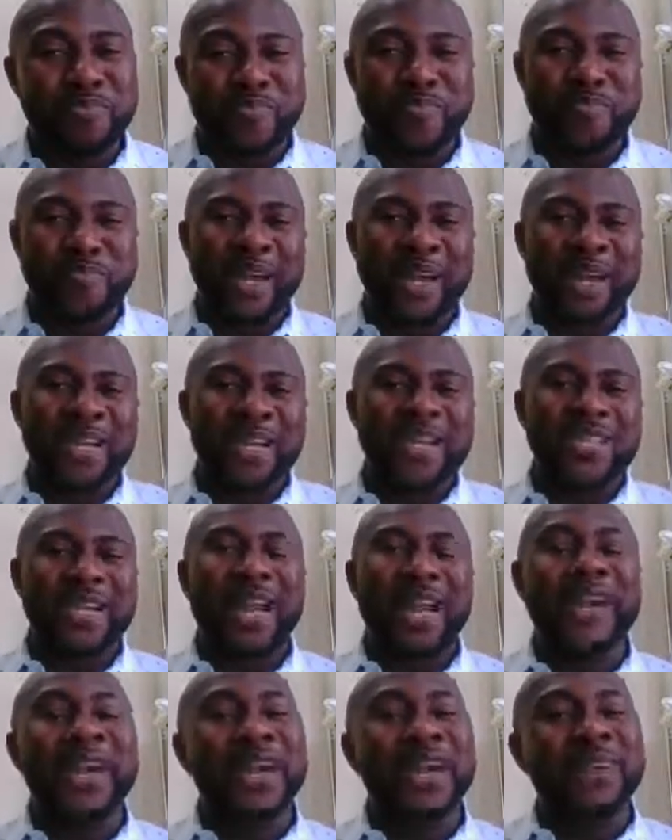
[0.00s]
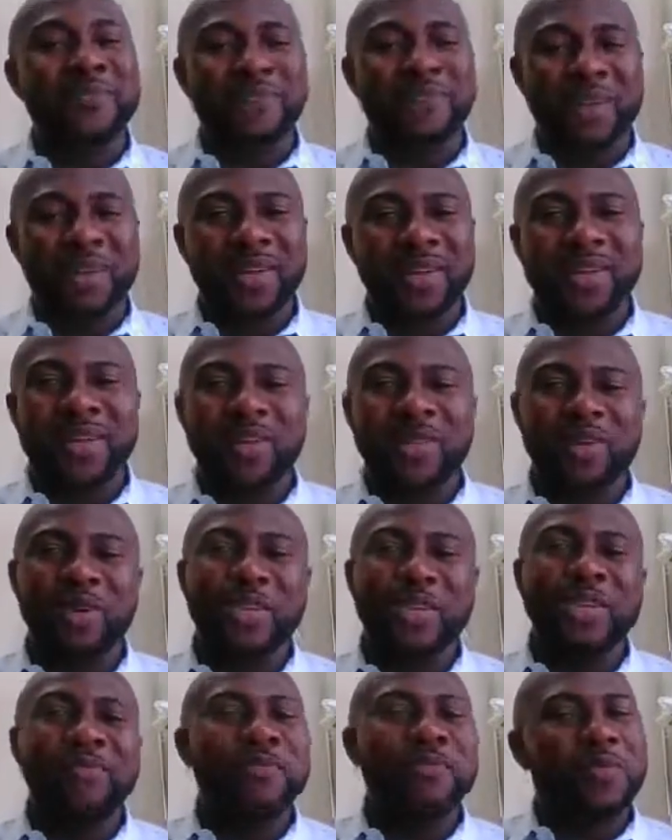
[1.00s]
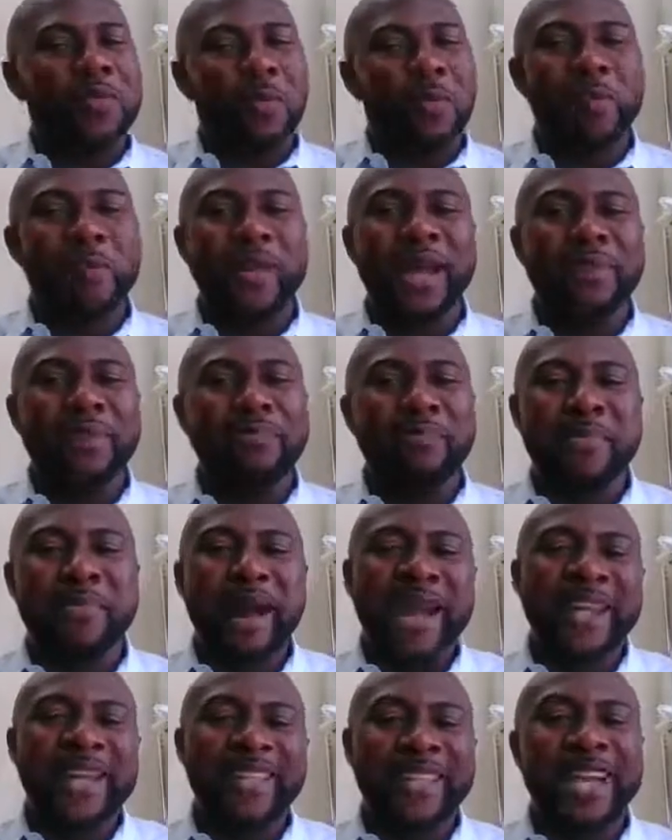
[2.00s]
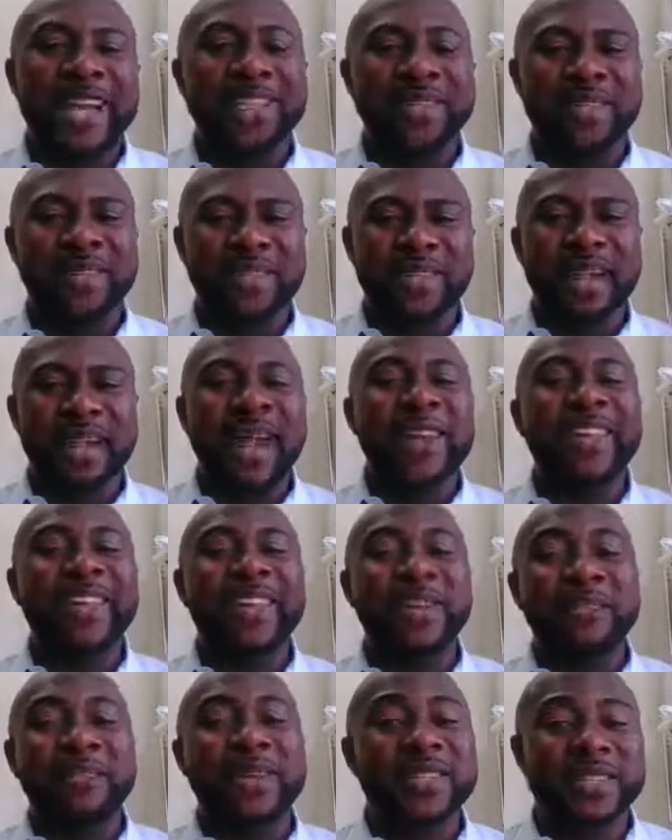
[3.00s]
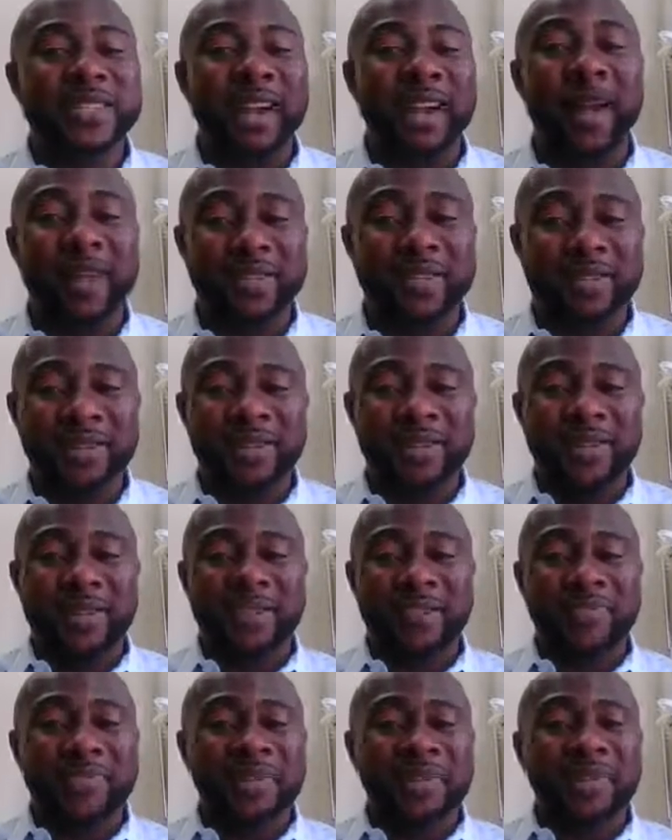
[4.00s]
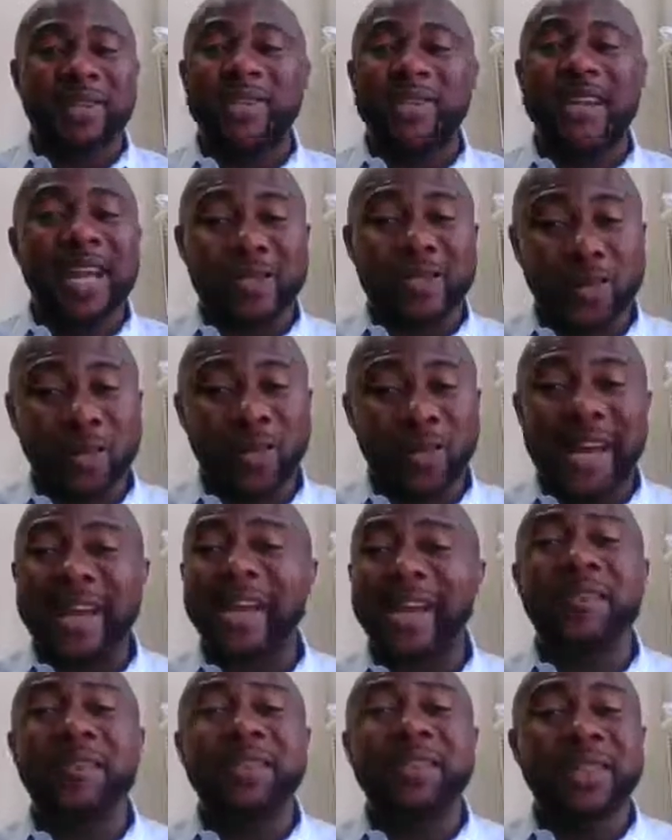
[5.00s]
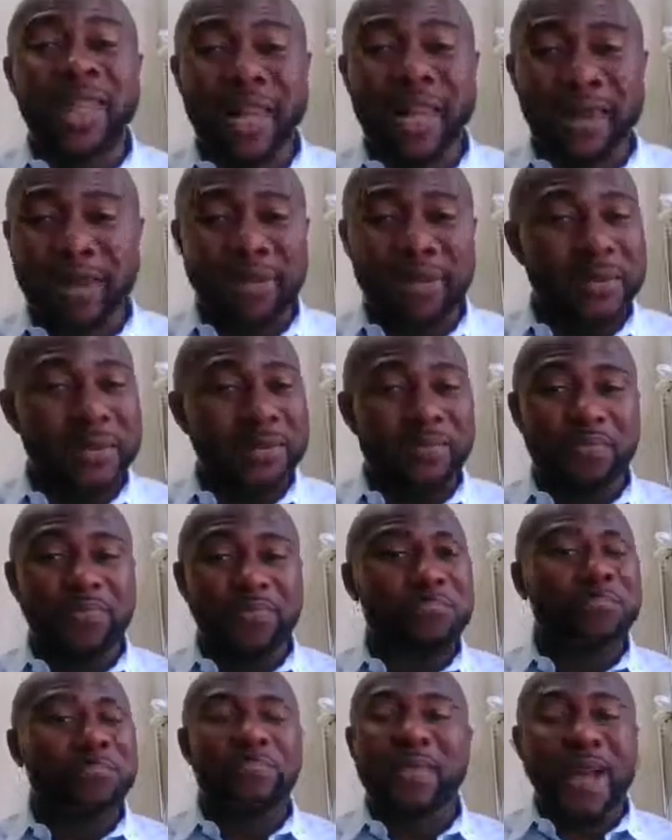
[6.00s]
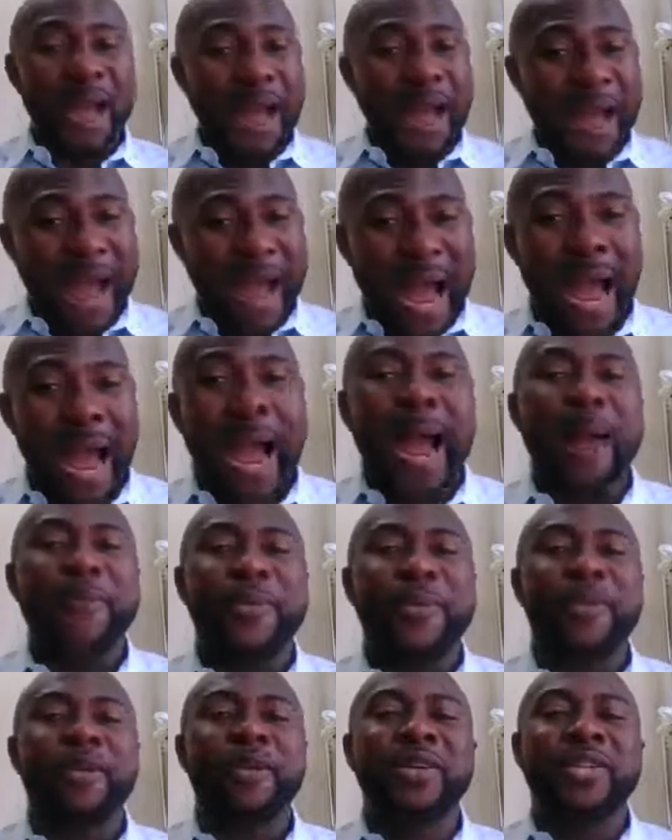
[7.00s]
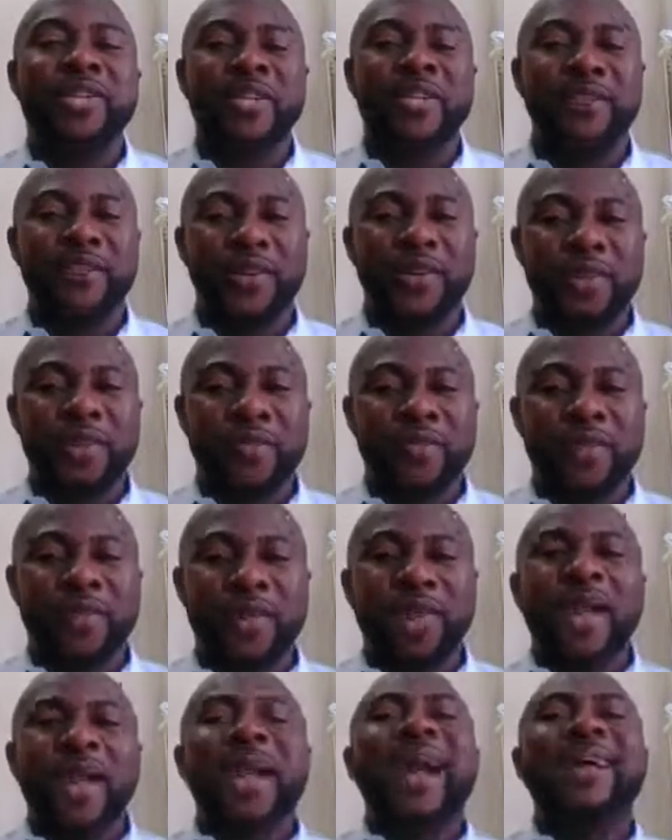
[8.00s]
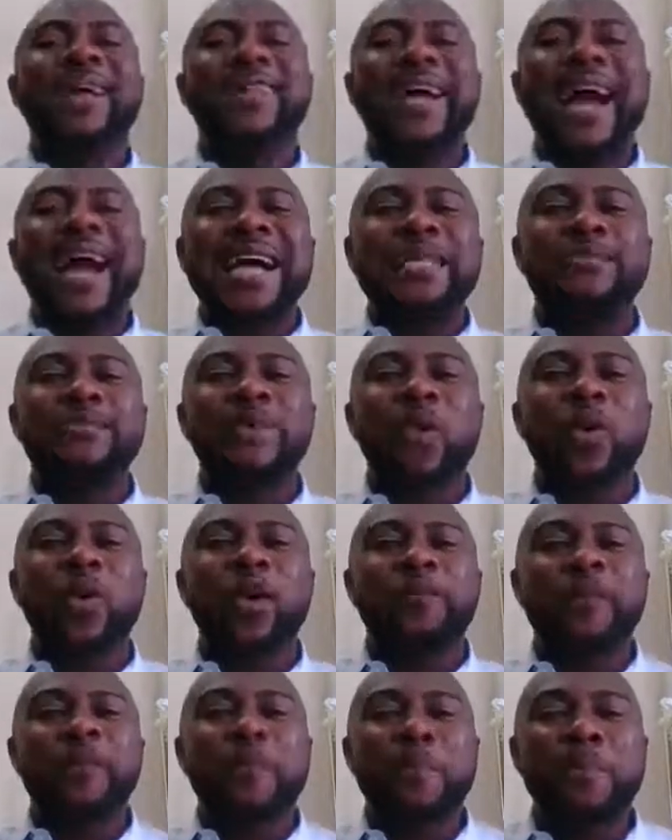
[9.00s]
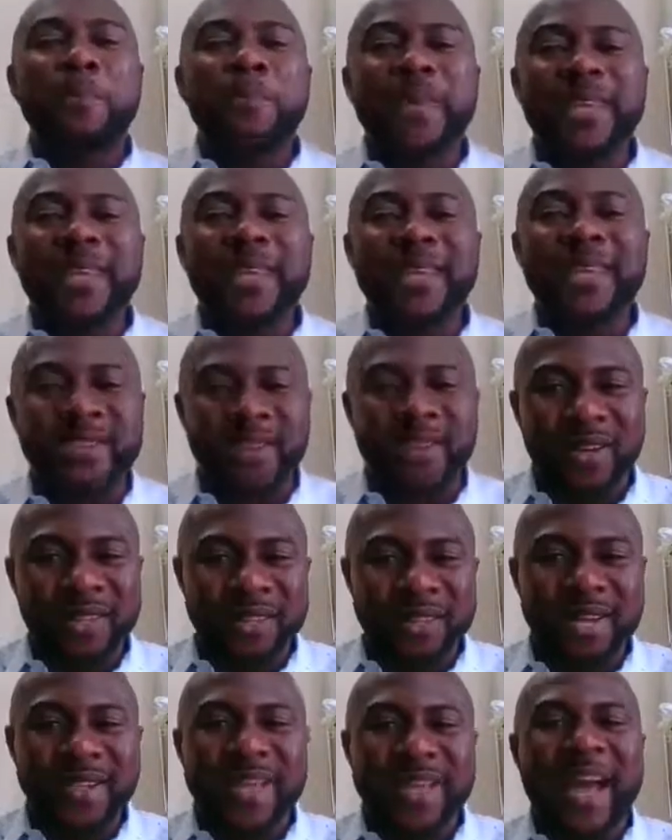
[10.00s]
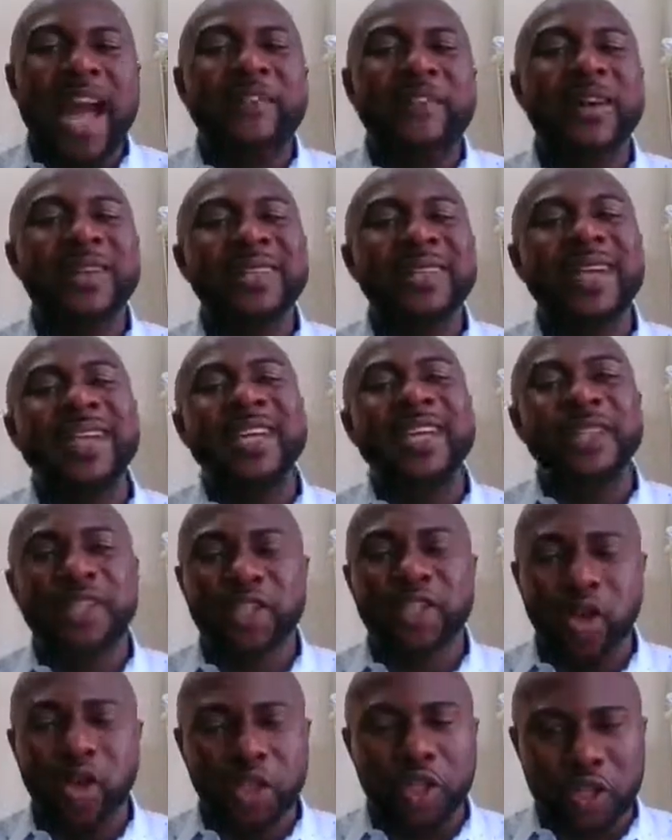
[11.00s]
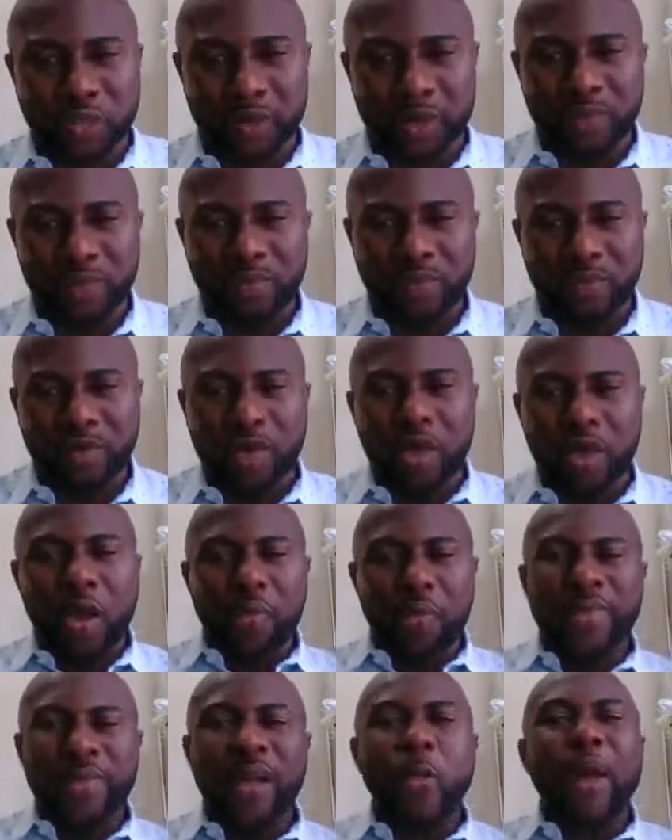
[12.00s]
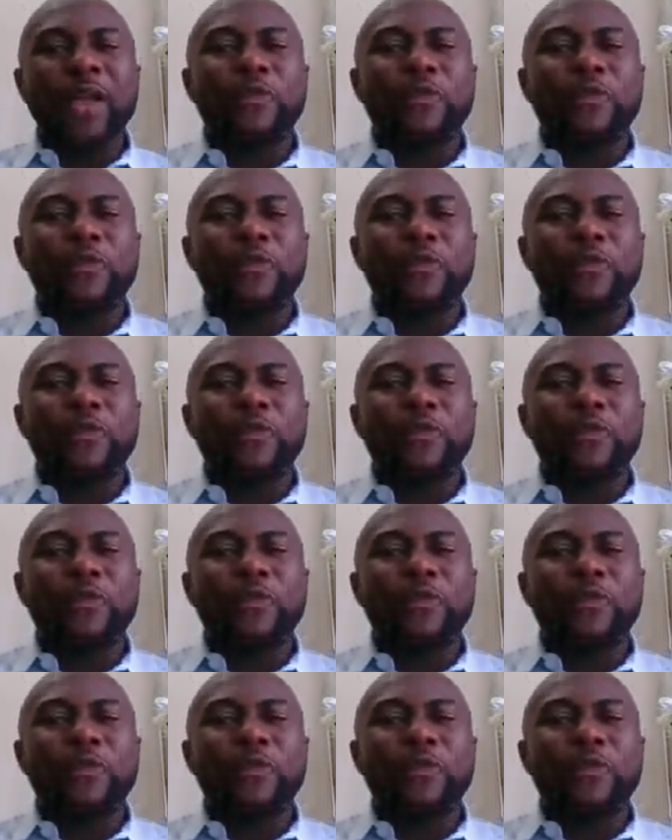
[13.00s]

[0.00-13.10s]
package and then told him my intentions and he gave me his card. Guess what? At the end of the day, I appeared on the TV. And that has been one of the biggest success I have attained in this country. Now,